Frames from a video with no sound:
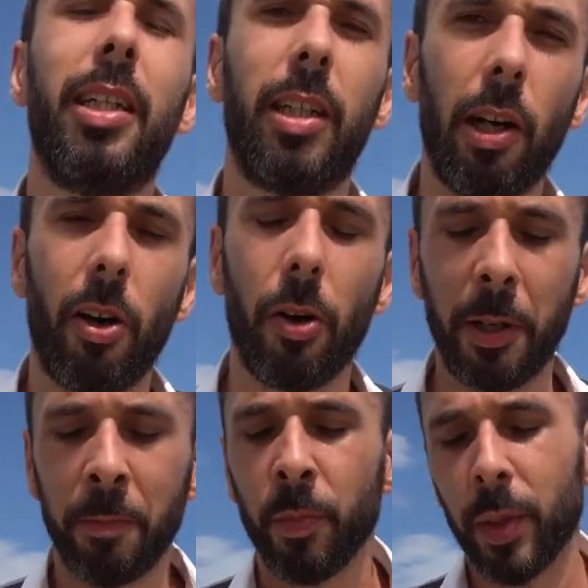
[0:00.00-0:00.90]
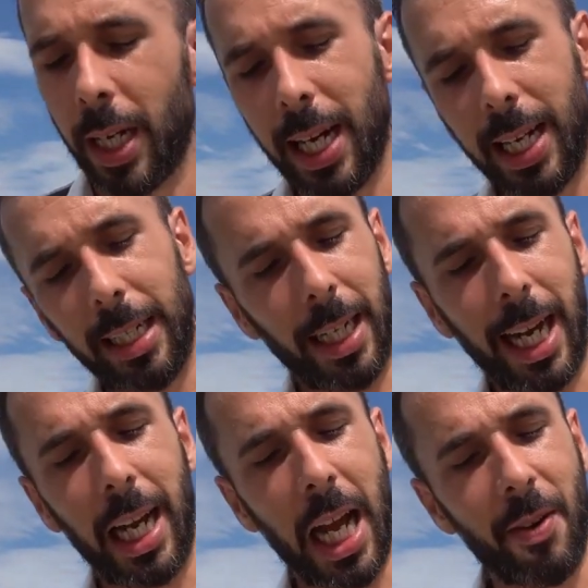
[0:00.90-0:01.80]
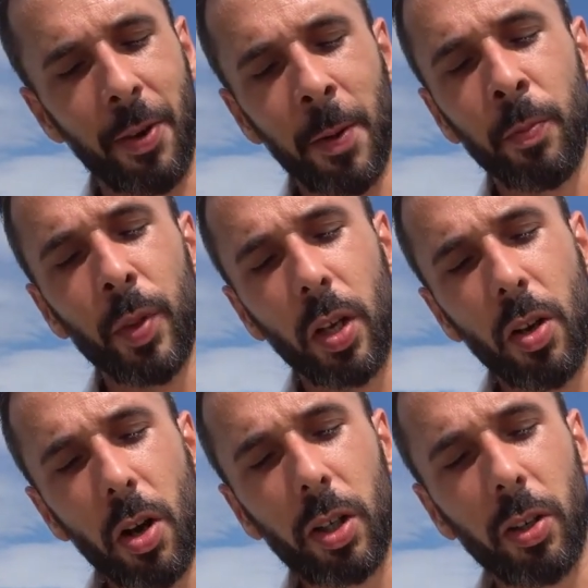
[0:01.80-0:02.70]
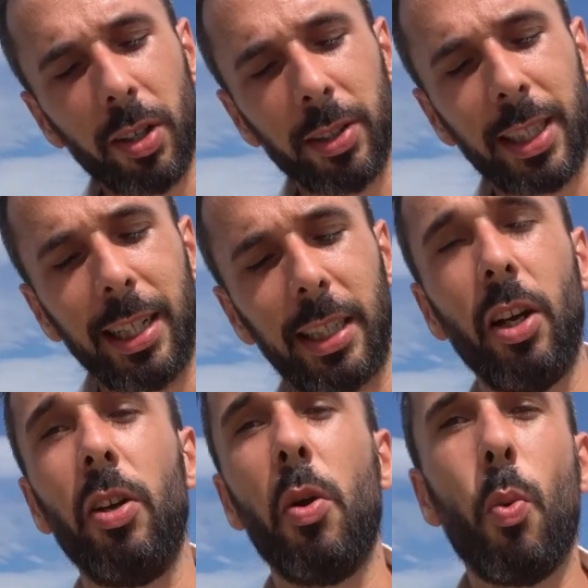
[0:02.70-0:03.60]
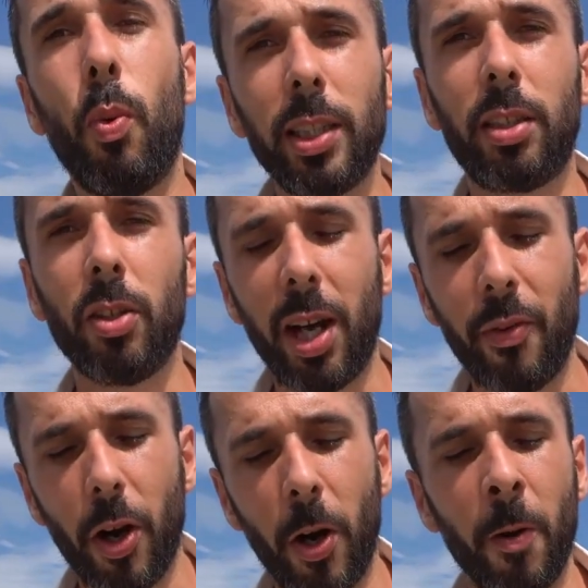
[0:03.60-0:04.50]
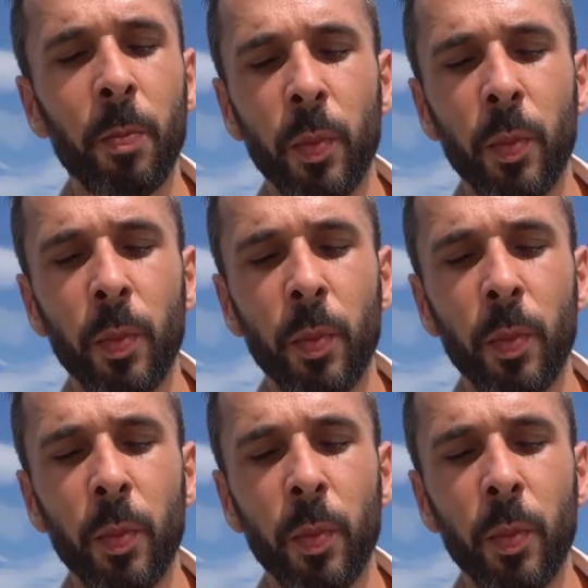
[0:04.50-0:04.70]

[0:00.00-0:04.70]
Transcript: cold, and I have no condensation whatsoever